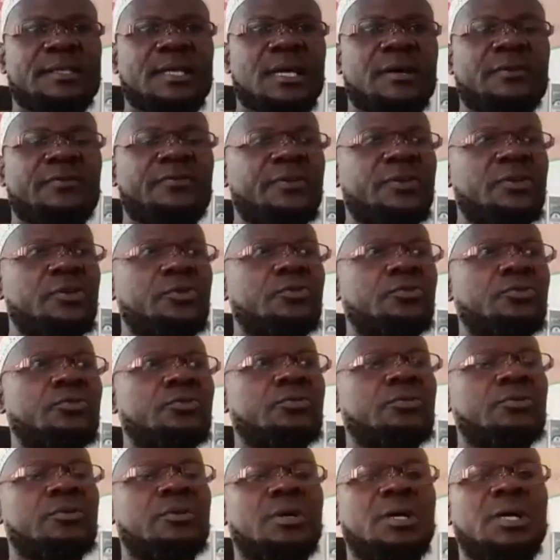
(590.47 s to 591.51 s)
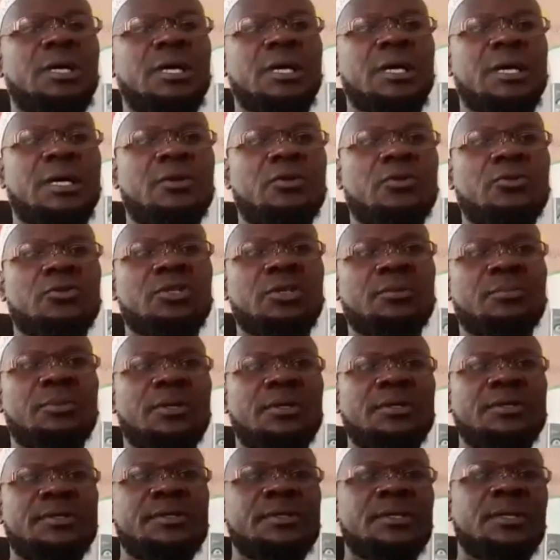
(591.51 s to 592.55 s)
a few uh,
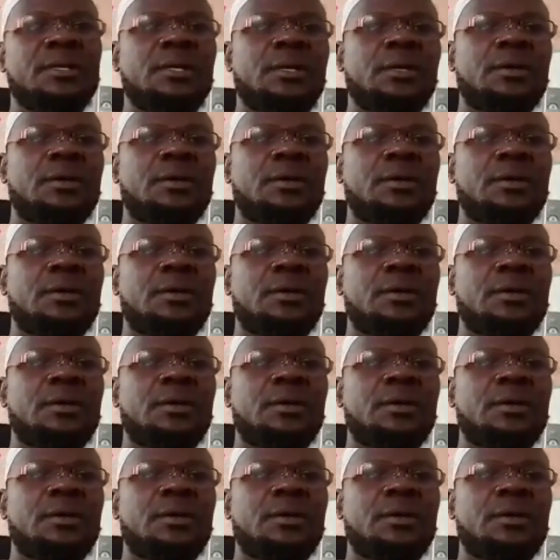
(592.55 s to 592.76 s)
notables,